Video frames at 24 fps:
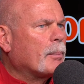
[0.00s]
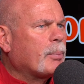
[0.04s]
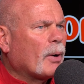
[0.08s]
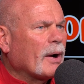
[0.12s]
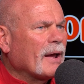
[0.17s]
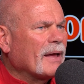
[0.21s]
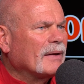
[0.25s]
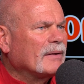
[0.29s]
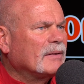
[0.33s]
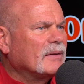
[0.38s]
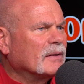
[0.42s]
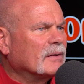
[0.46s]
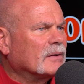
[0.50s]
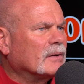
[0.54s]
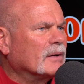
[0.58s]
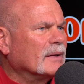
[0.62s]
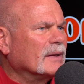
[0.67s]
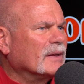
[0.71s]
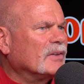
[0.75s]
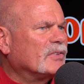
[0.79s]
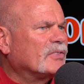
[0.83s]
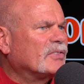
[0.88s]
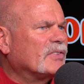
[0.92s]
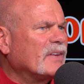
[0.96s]
brand deal
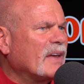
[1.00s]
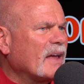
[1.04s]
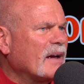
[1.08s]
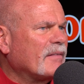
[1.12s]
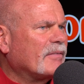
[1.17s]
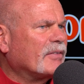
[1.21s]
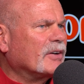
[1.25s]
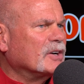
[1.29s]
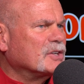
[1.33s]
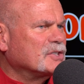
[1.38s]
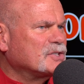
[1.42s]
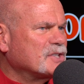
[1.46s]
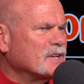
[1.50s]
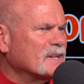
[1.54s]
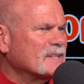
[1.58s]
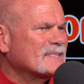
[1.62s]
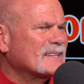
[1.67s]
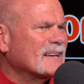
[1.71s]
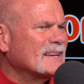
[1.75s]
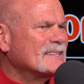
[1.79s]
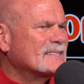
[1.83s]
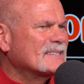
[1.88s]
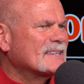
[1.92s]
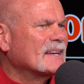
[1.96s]
is never just
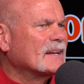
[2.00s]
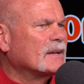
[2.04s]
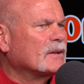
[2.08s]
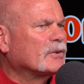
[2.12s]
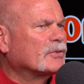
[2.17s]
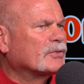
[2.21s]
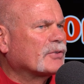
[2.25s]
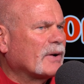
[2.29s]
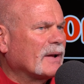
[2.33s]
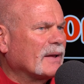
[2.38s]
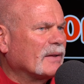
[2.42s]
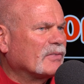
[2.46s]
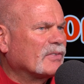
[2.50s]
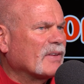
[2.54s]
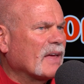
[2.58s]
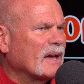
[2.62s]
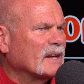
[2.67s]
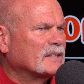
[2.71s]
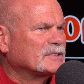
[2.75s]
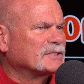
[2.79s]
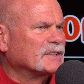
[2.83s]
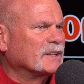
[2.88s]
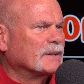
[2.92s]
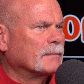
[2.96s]
a single
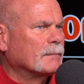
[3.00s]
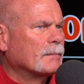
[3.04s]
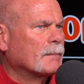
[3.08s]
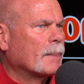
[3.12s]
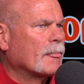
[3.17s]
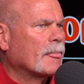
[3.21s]
transaction.